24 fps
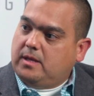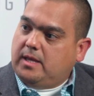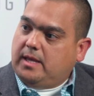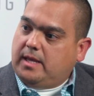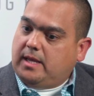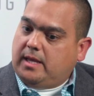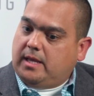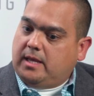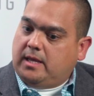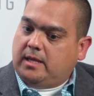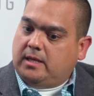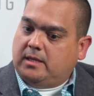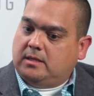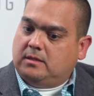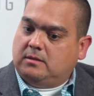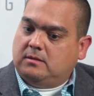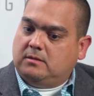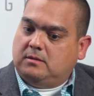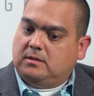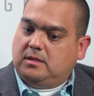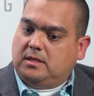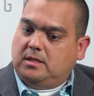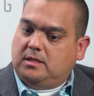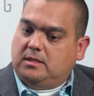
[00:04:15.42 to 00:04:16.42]

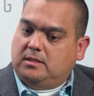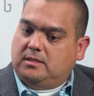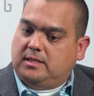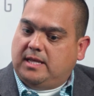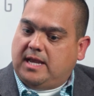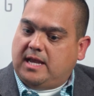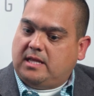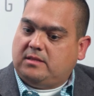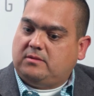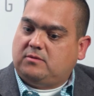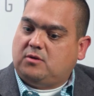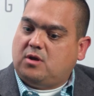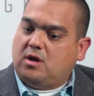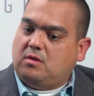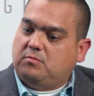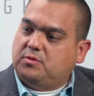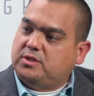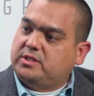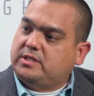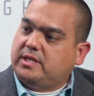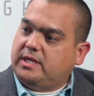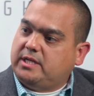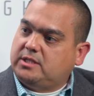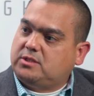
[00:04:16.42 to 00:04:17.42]
And in that
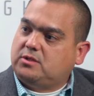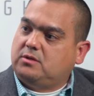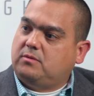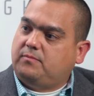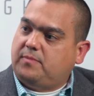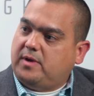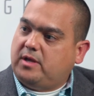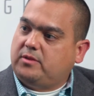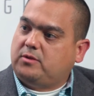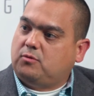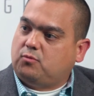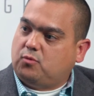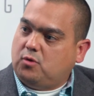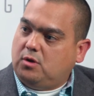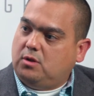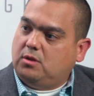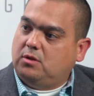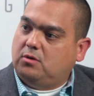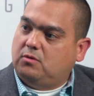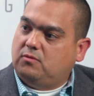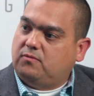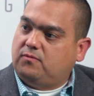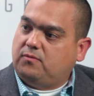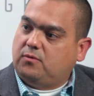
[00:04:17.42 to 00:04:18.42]
conversation about the
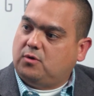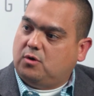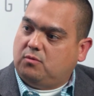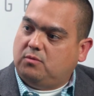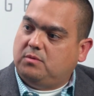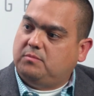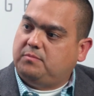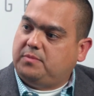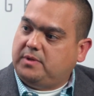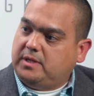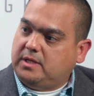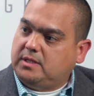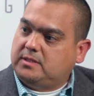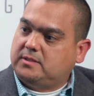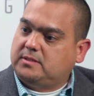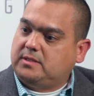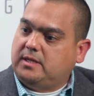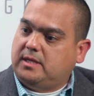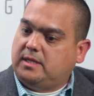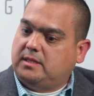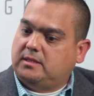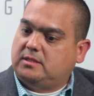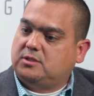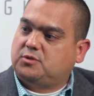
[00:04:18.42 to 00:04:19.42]
role of growing pigs
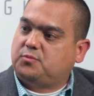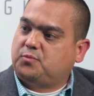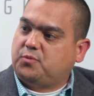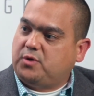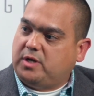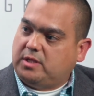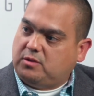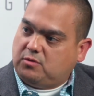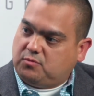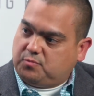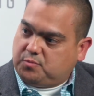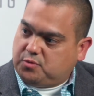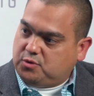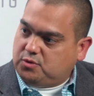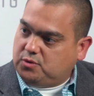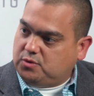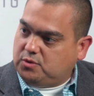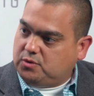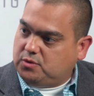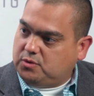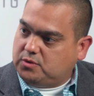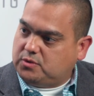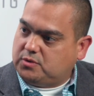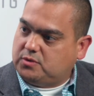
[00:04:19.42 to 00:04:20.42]
and the spread of
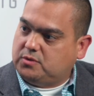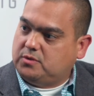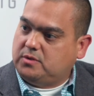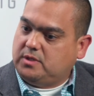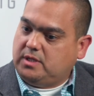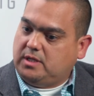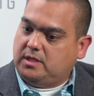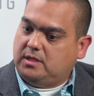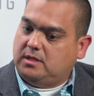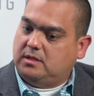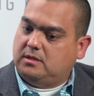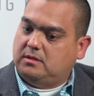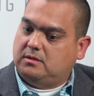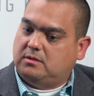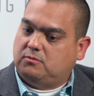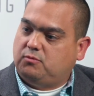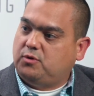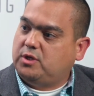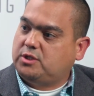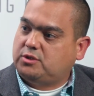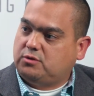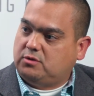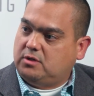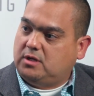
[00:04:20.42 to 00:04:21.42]
PRRS in
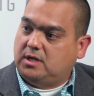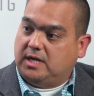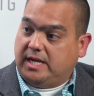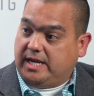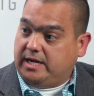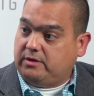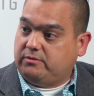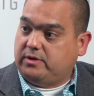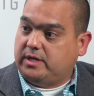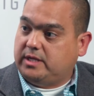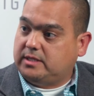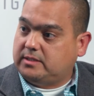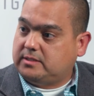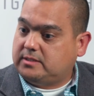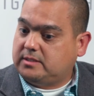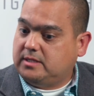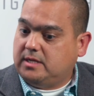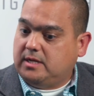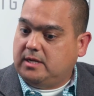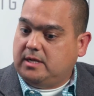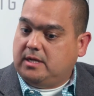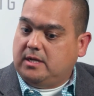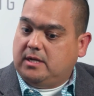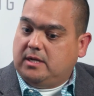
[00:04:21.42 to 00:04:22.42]
regional areas,
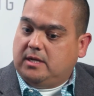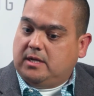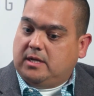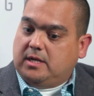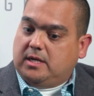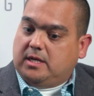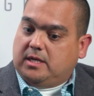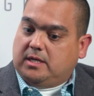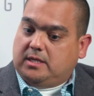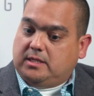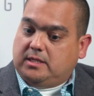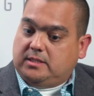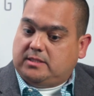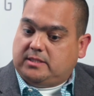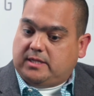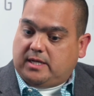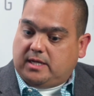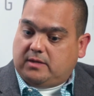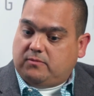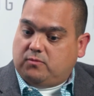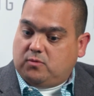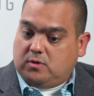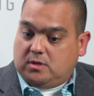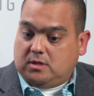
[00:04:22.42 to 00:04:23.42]
he
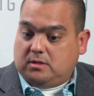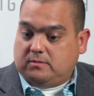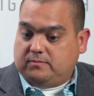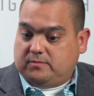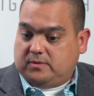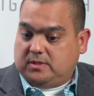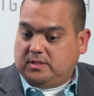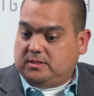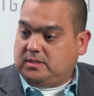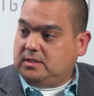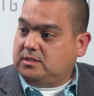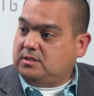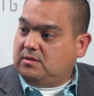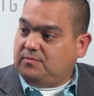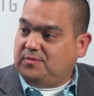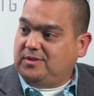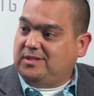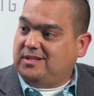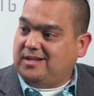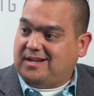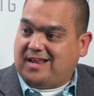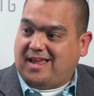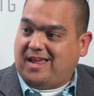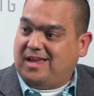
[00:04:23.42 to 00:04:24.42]
said, well, this is something
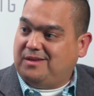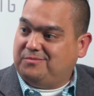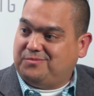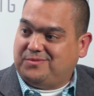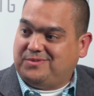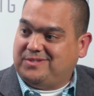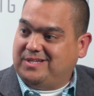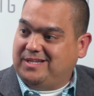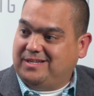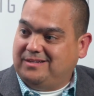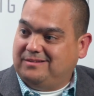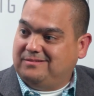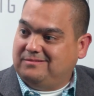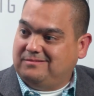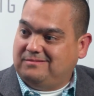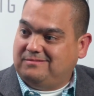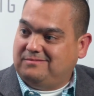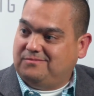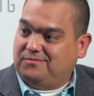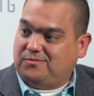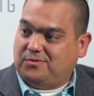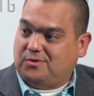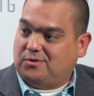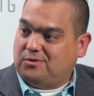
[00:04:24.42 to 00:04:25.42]
that I have seen
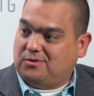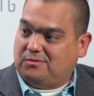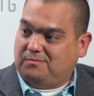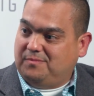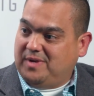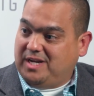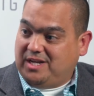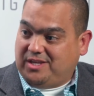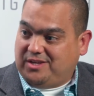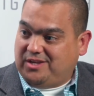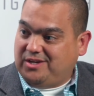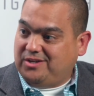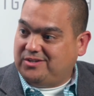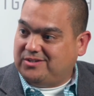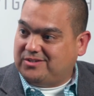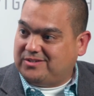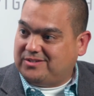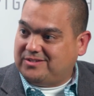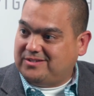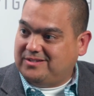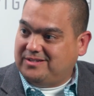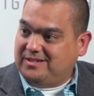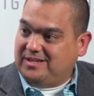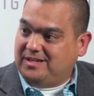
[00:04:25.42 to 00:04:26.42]
for many
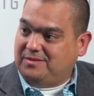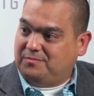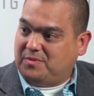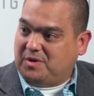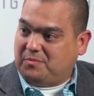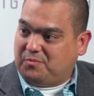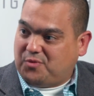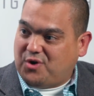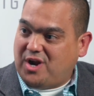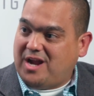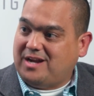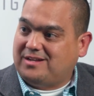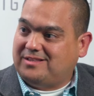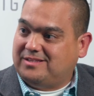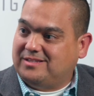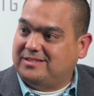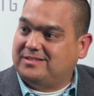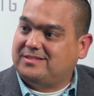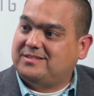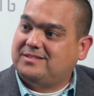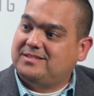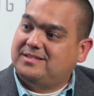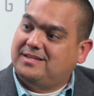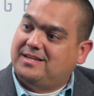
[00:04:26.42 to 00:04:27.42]
years in my
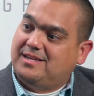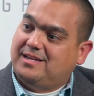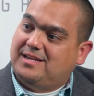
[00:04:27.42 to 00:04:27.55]
practice.